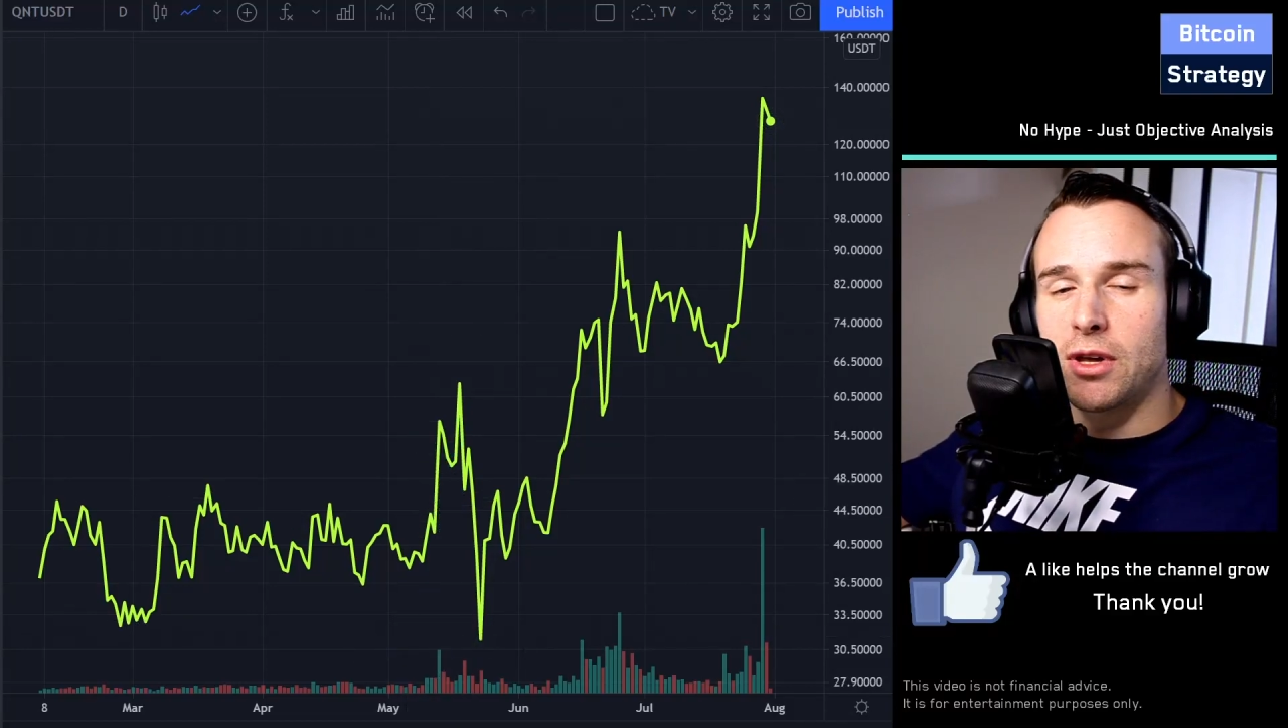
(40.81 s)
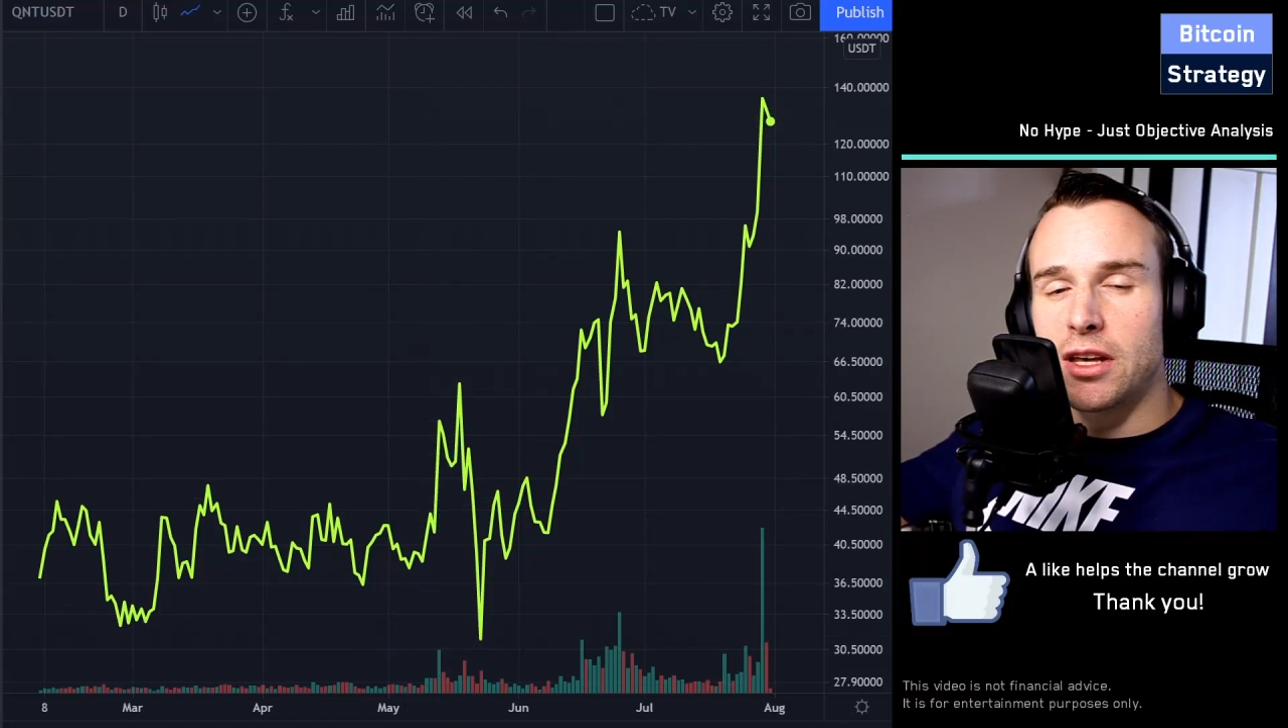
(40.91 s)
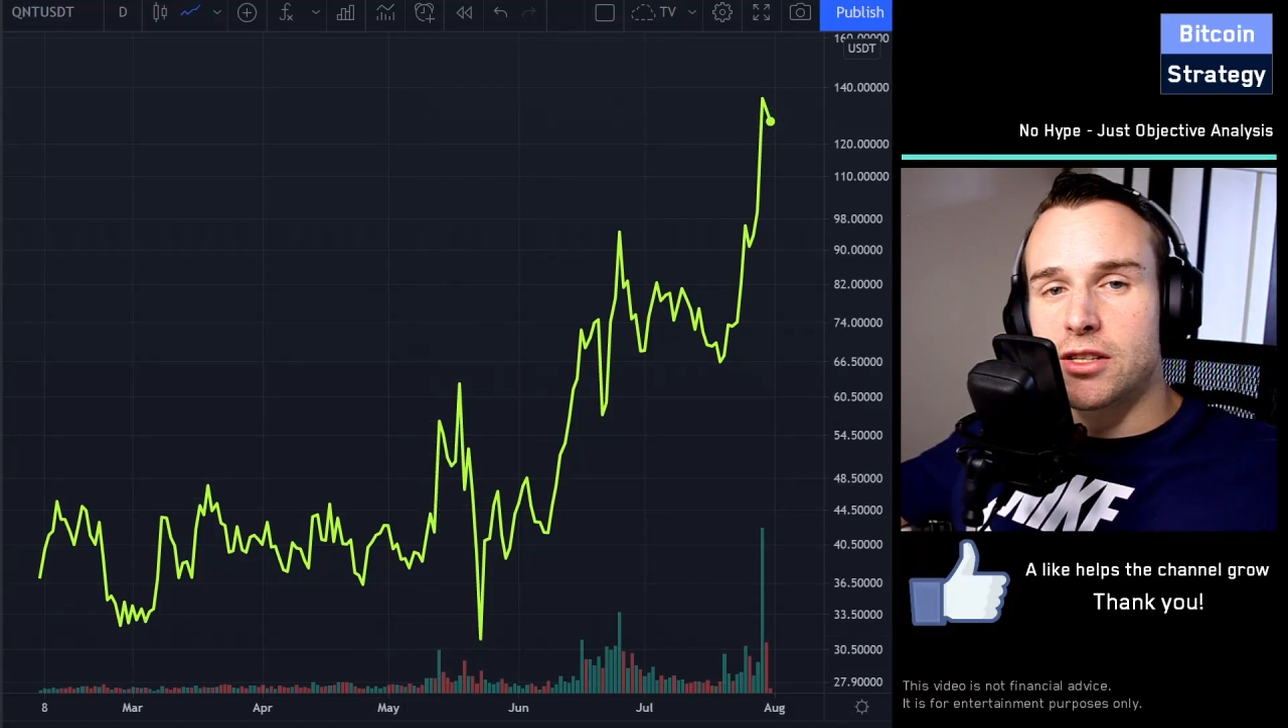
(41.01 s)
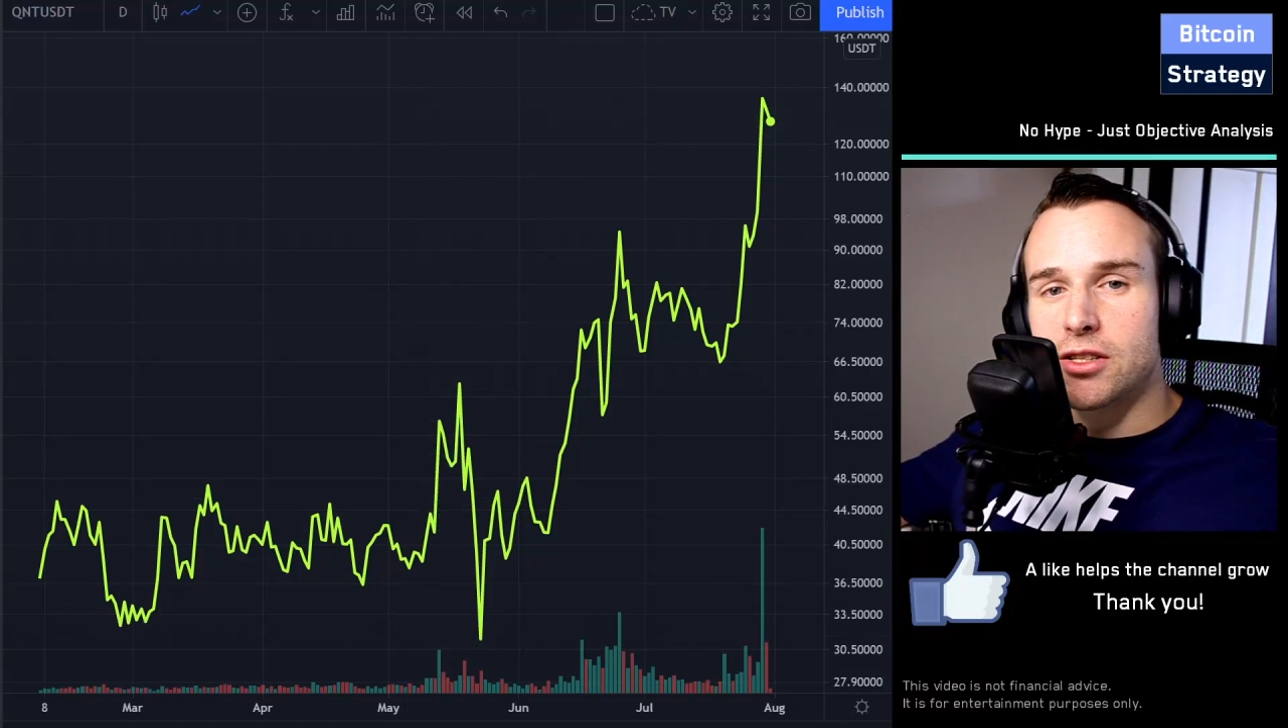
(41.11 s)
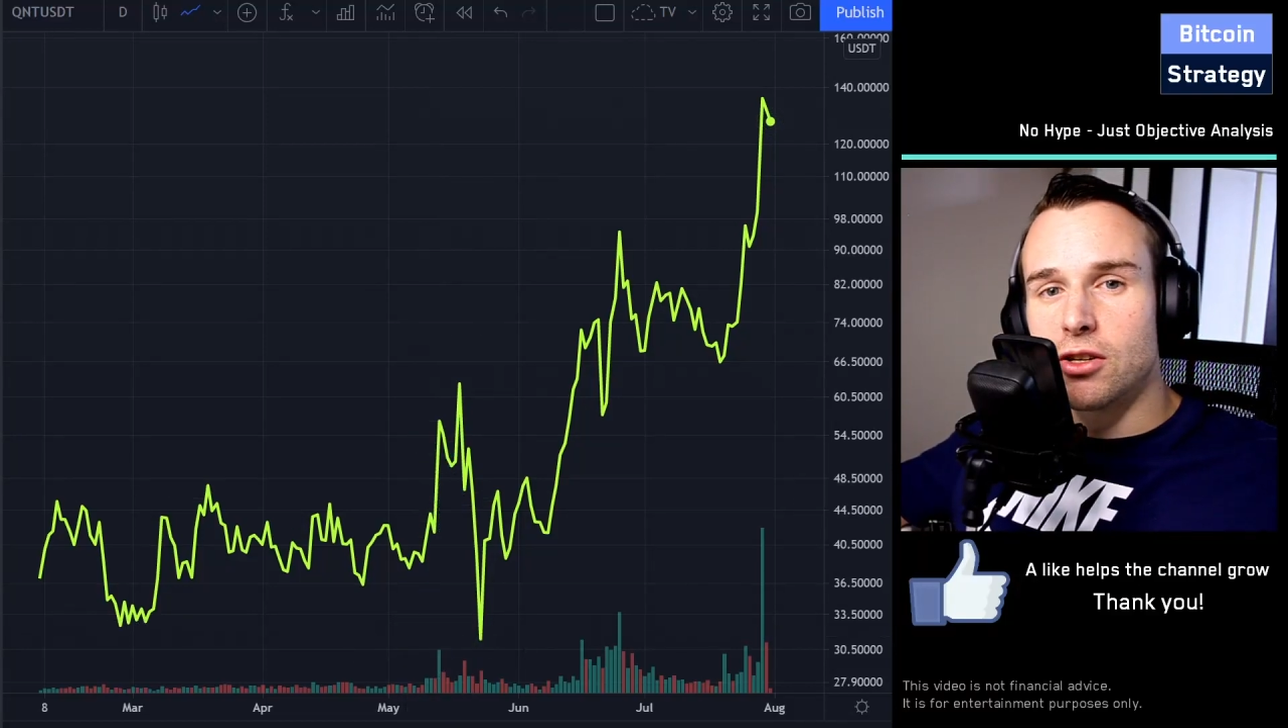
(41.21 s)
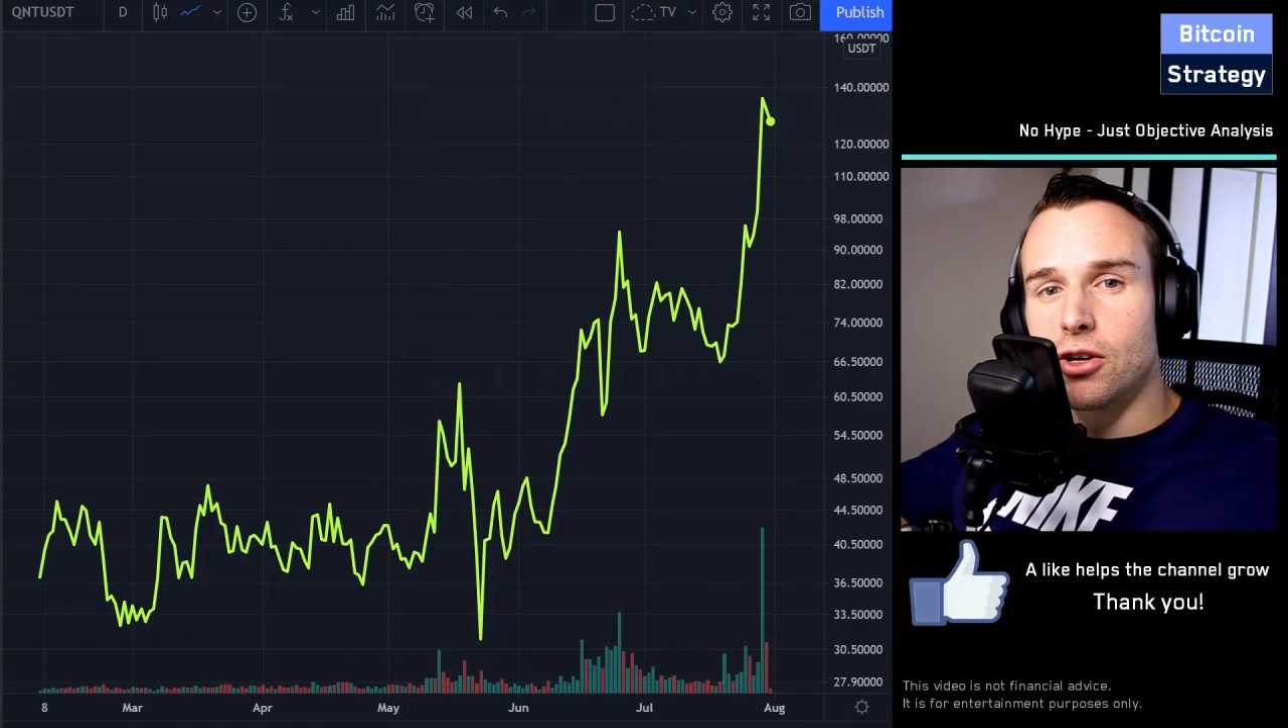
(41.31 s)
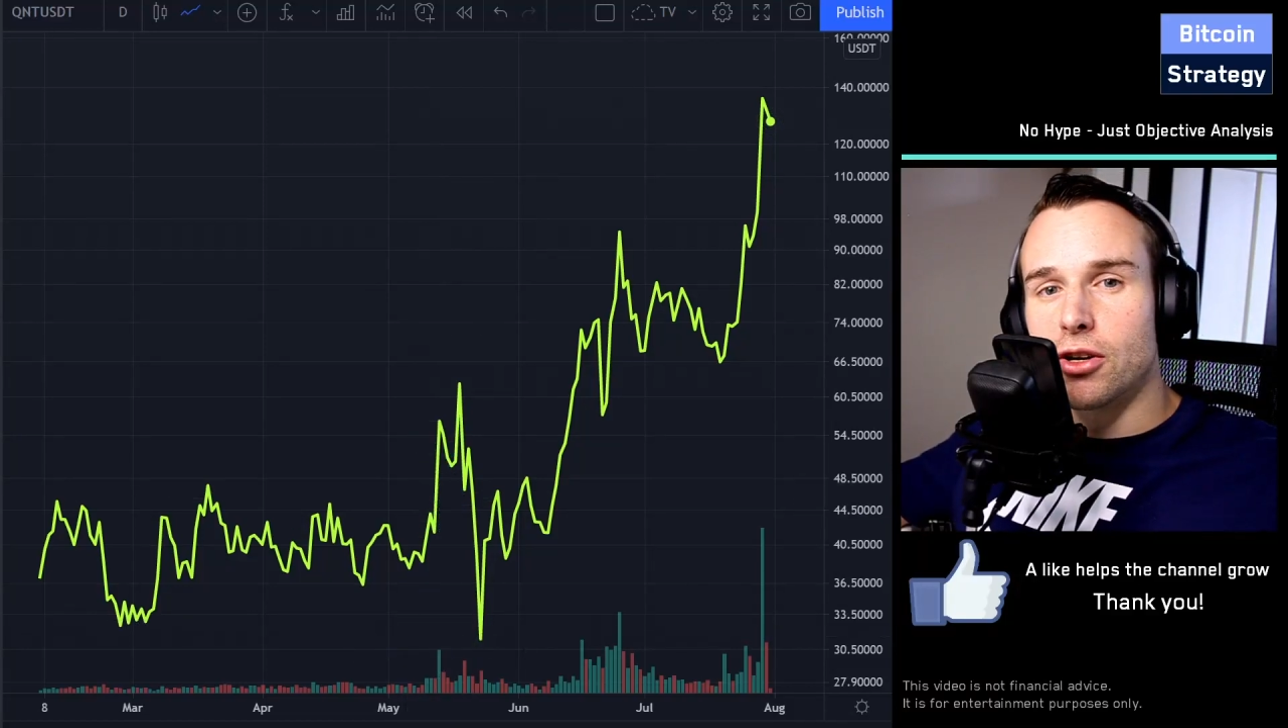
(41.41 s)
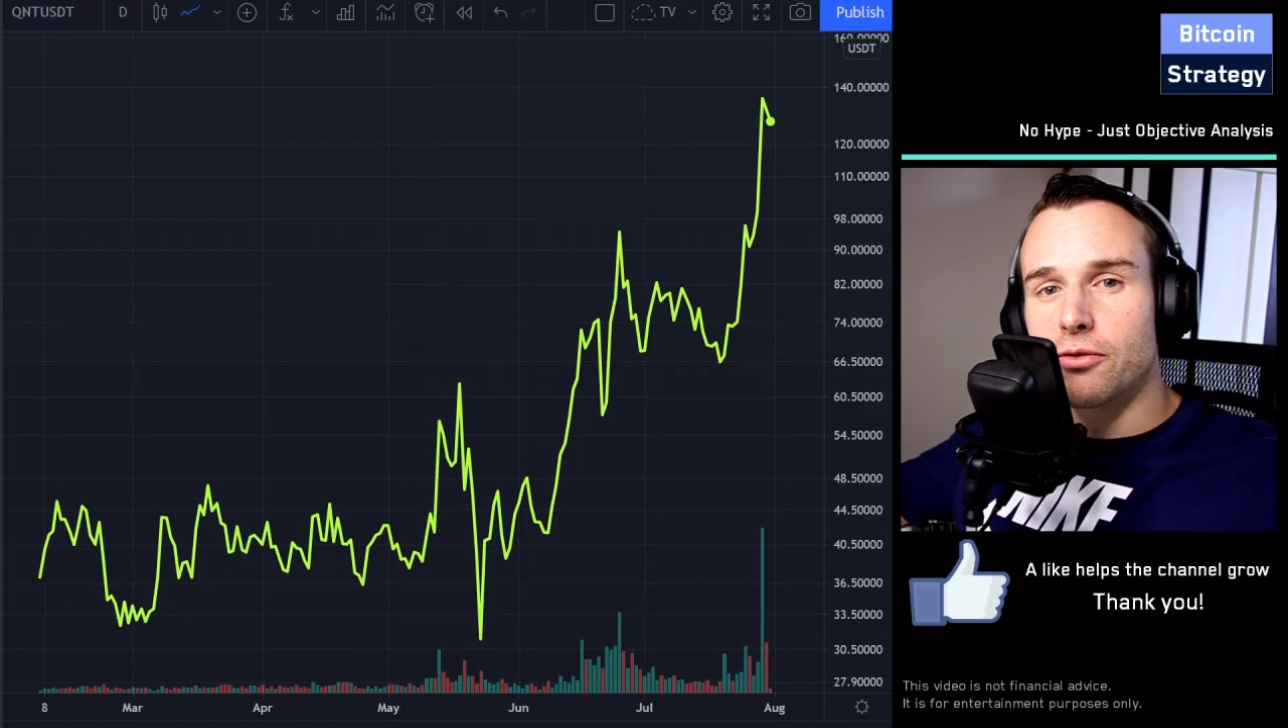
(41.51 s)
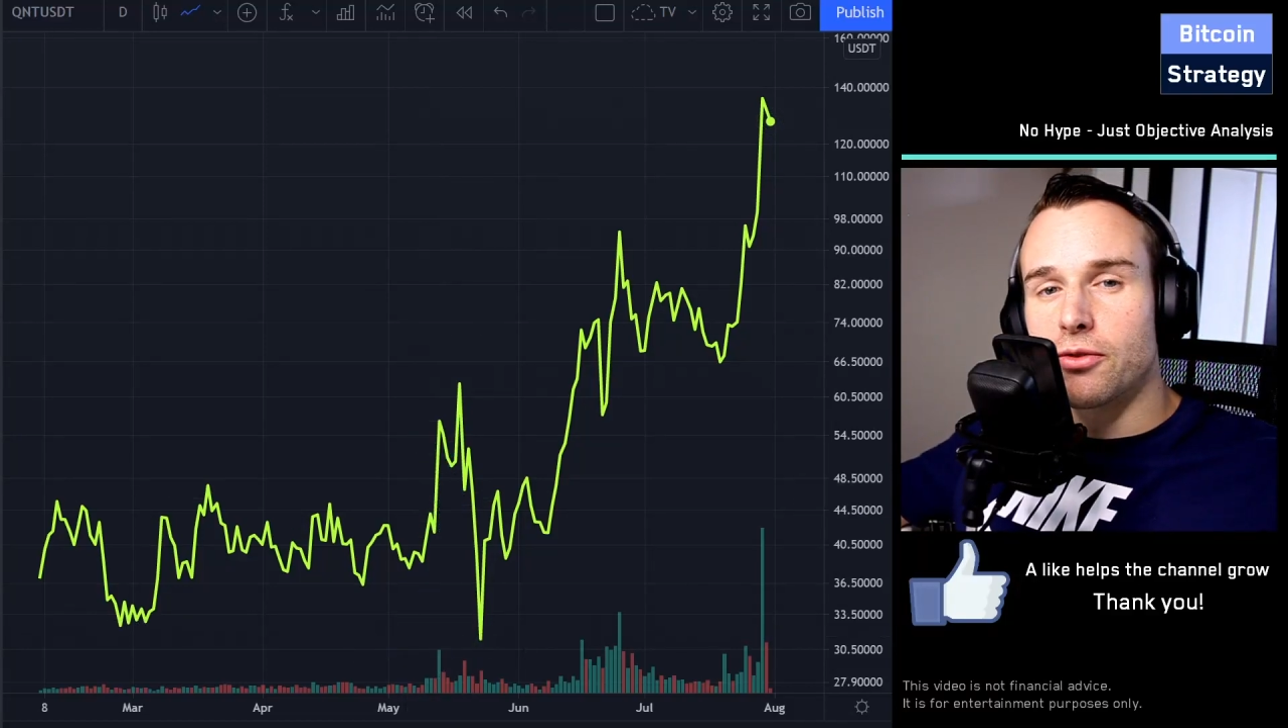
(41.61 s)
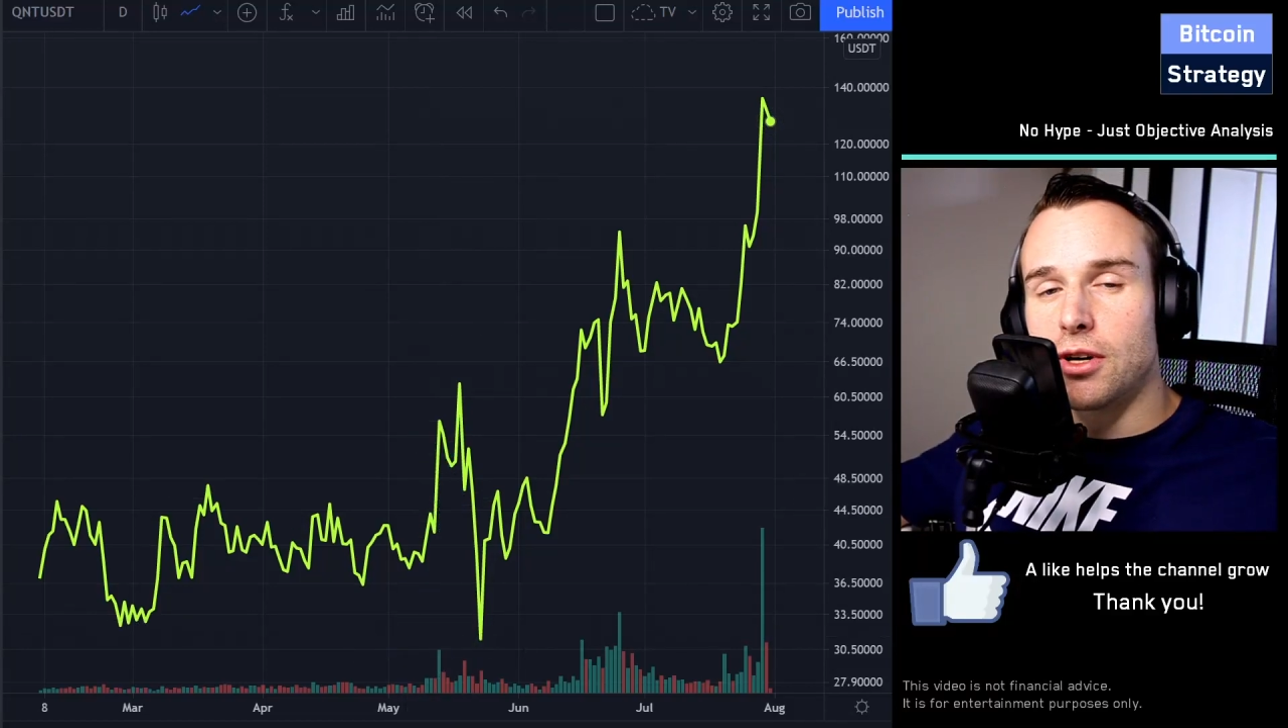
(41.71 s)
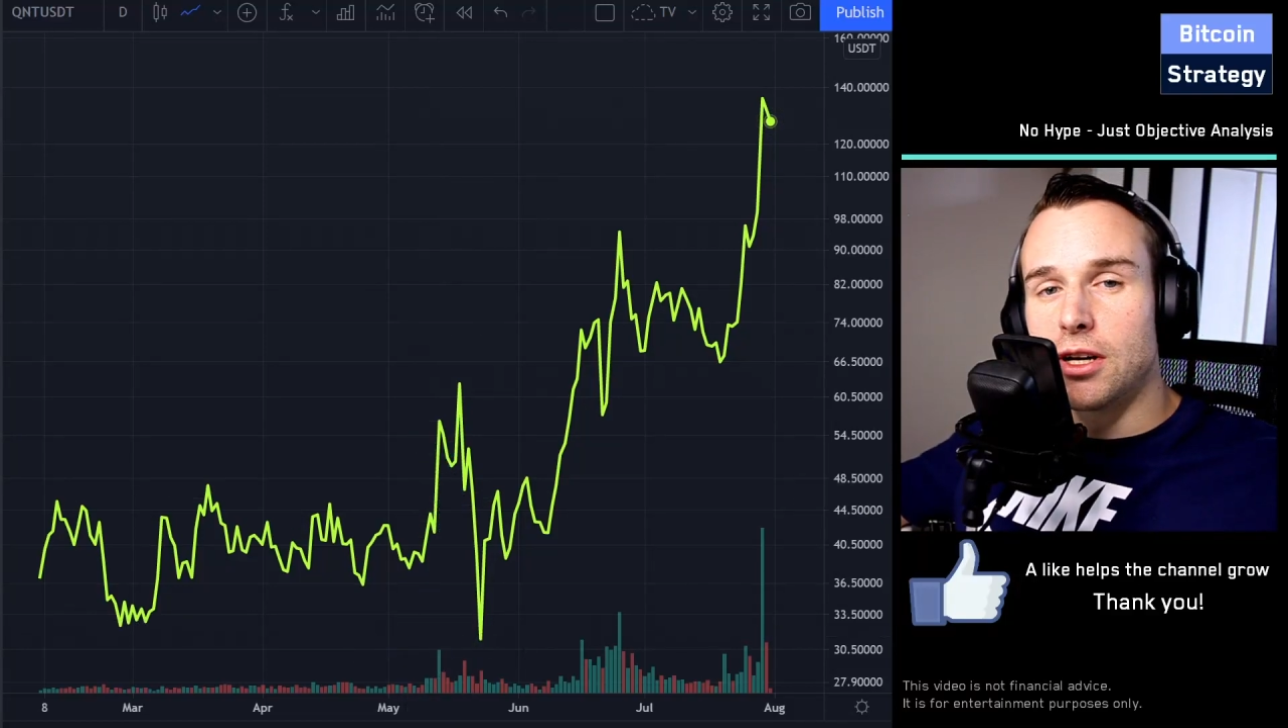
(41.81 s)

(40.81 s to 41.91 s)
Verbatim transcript: when there's a lot of